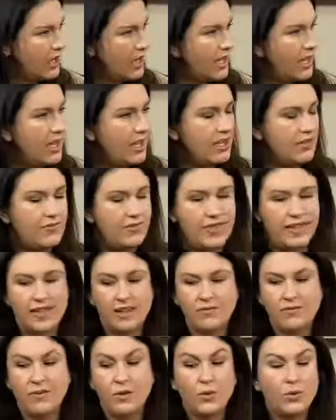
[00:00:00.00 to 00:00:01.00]
if
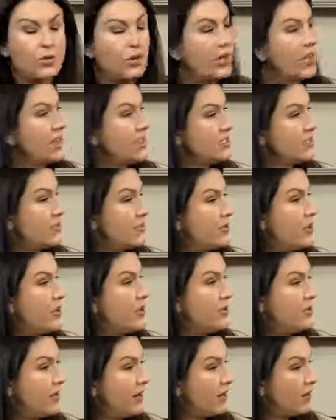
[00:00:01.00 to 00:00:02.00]
they vocalize for
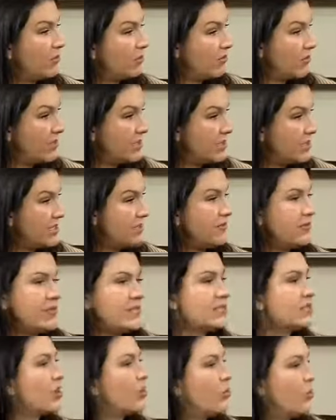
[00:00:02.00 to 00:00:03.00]
no apparent reason, if
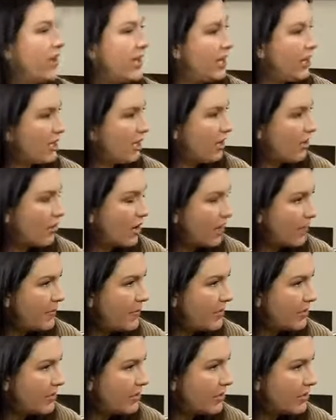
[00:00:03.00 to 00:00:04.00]
they start waking you up
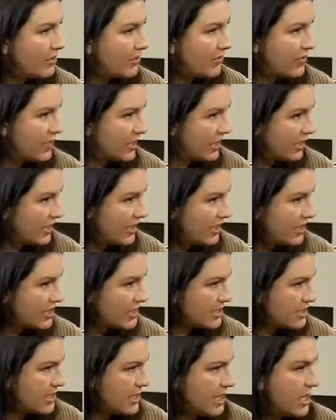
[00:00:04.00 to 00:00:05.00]
in the middle of the
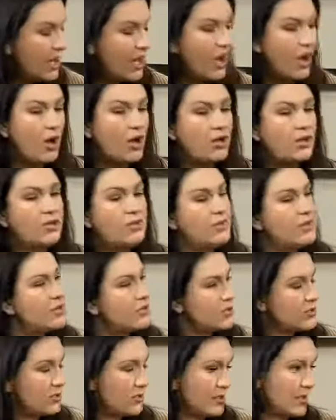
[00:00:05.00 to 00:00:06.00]
night, all of
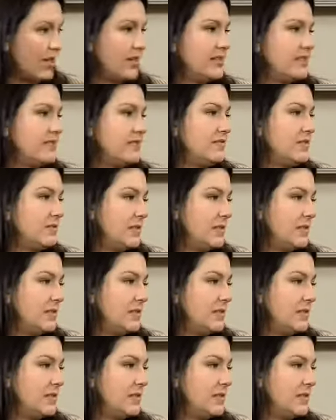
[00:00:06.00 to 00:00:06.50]
those are signs of